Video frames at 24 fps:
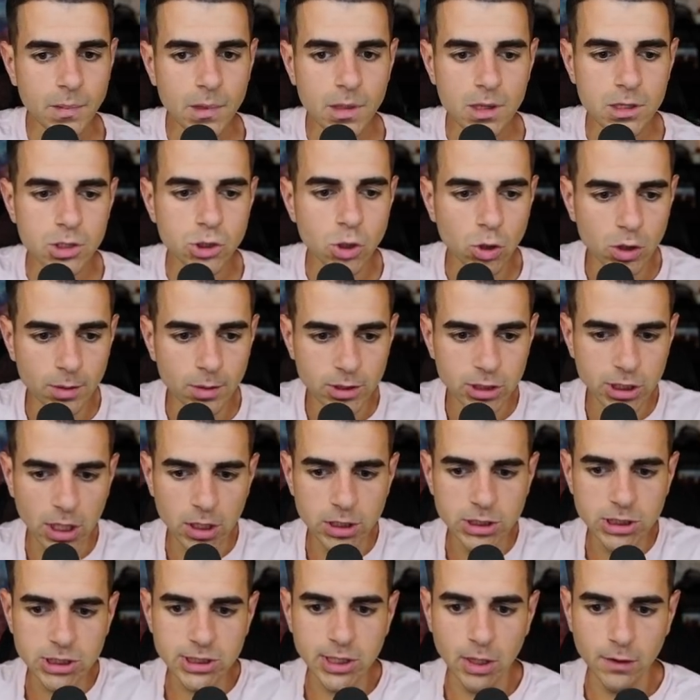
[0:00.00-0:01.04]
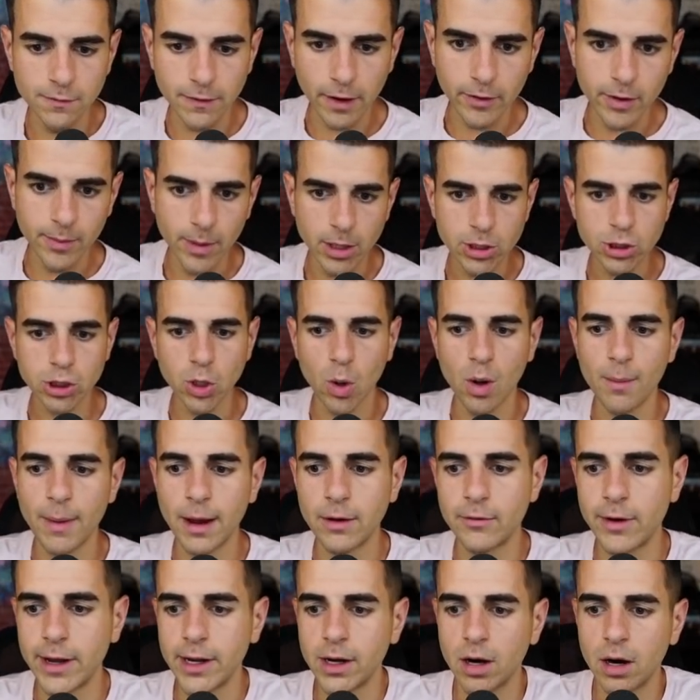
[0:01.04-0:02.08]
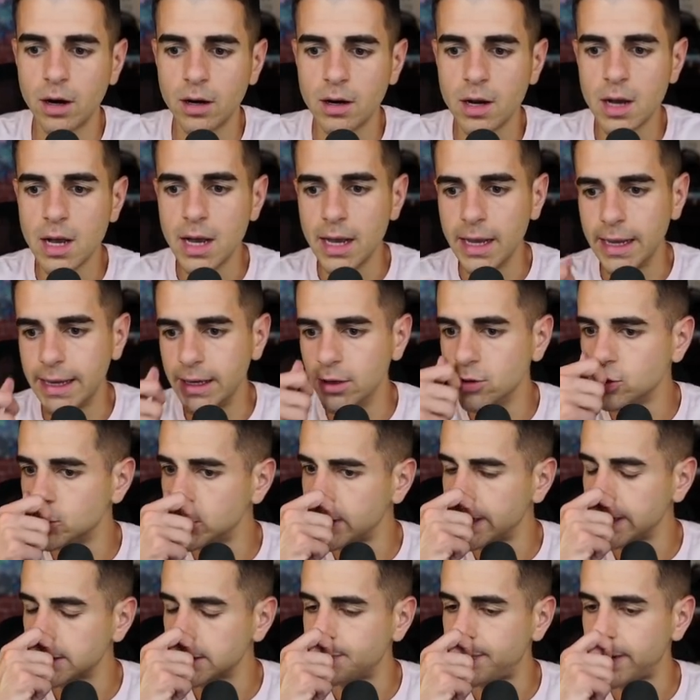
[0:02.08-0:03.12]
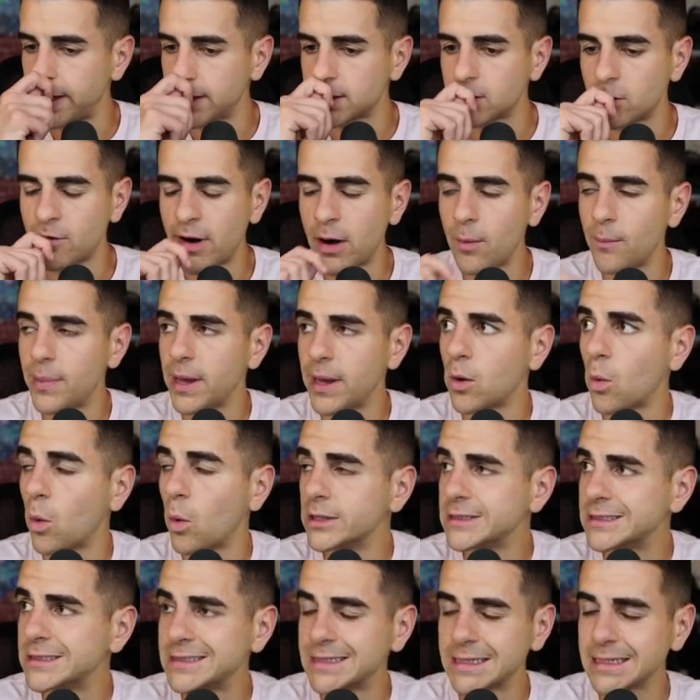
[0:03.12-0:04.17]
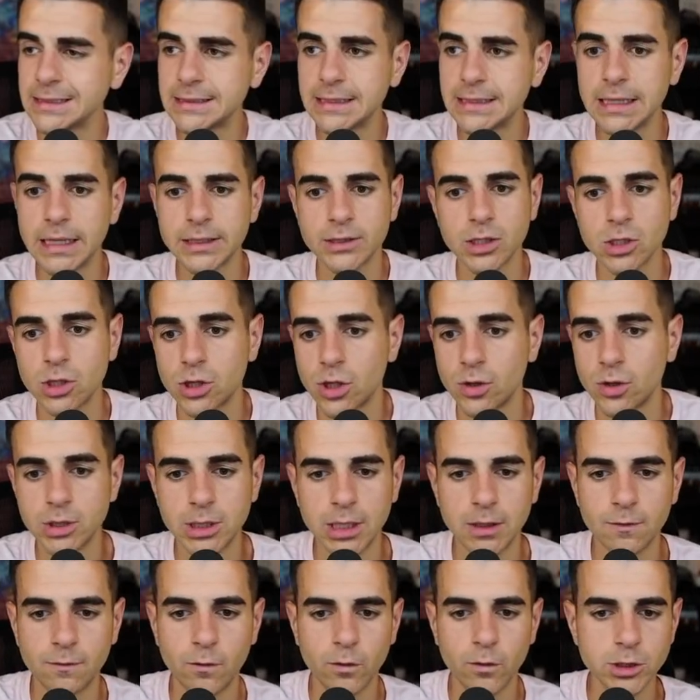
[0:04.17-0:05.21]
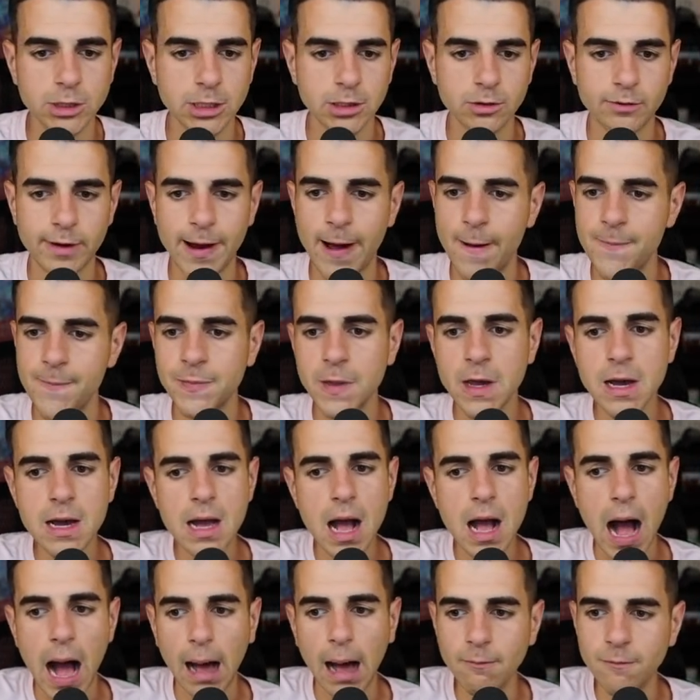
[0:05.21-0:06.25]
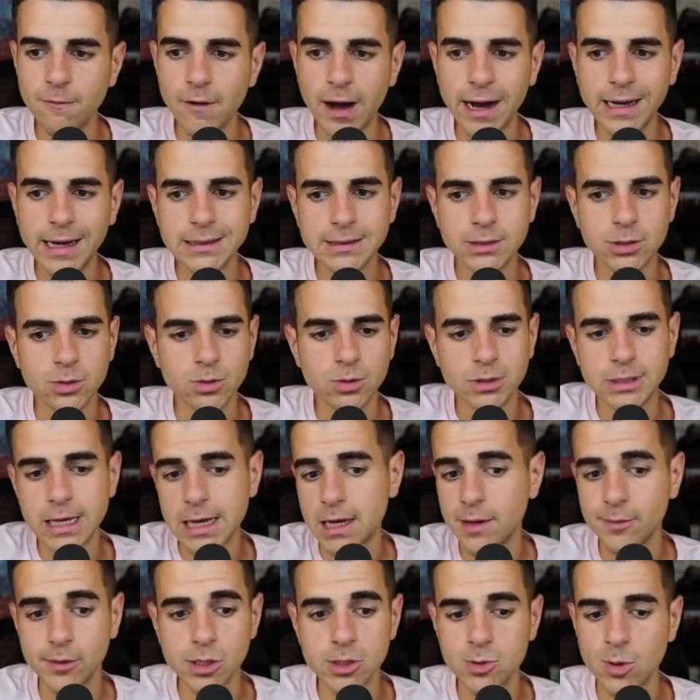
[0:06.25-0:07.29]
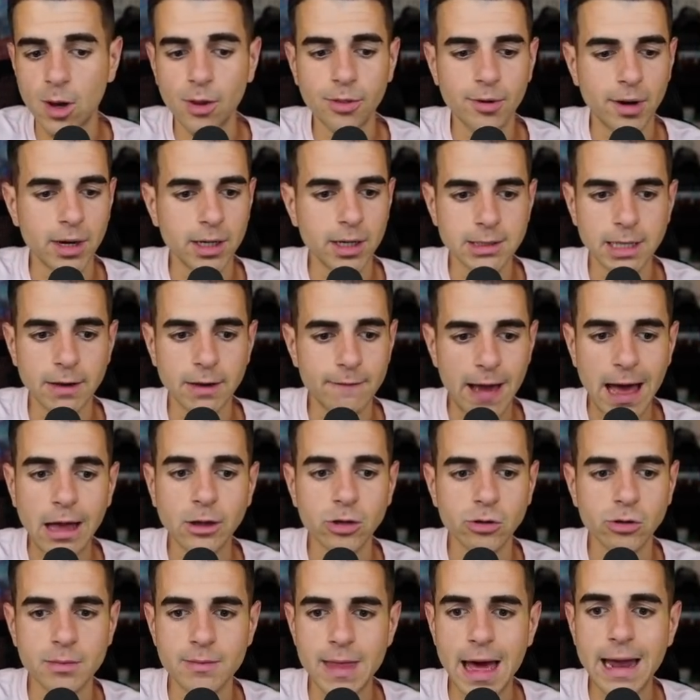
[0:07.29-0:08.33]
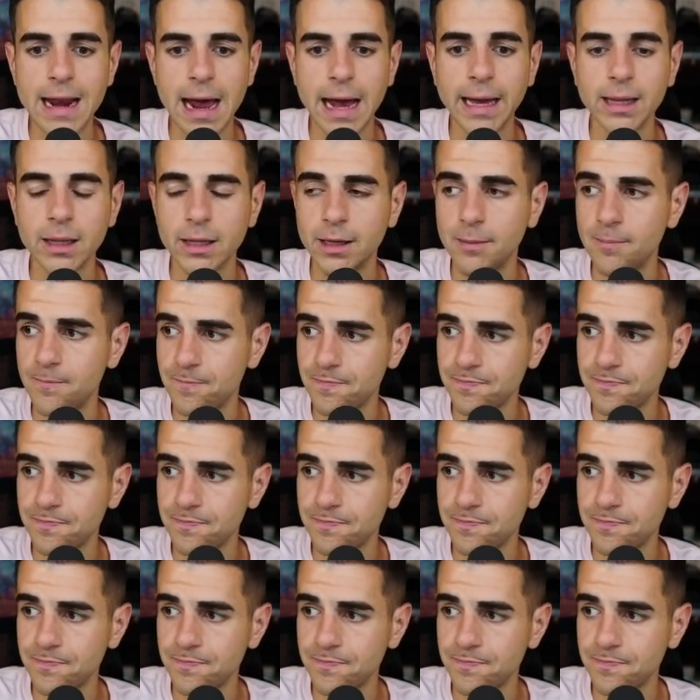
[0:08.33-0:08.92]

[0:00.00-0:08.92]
Sony Michel is still very much so on my radar. He usually gets picked around pick 160, like the 13th, 14th round. I'm fine to take him in the 12th round because I value him that highly.